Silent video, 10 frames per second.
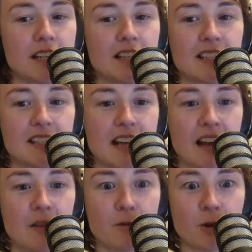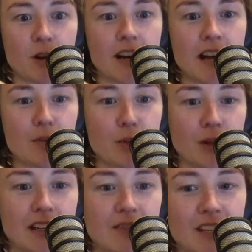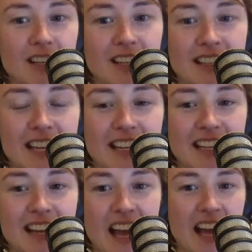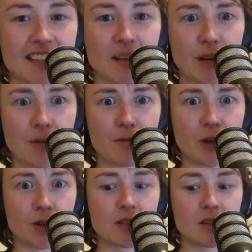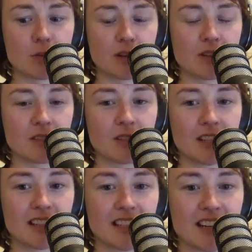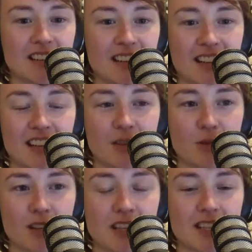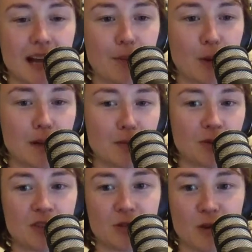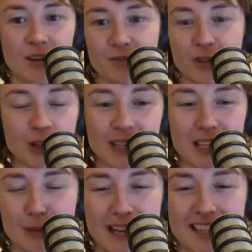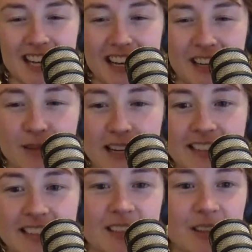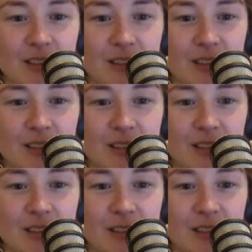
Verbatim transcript: stand for it and believe in it, then and someone unfollows you because of it, then are they really the type of people you want following your page anyway? So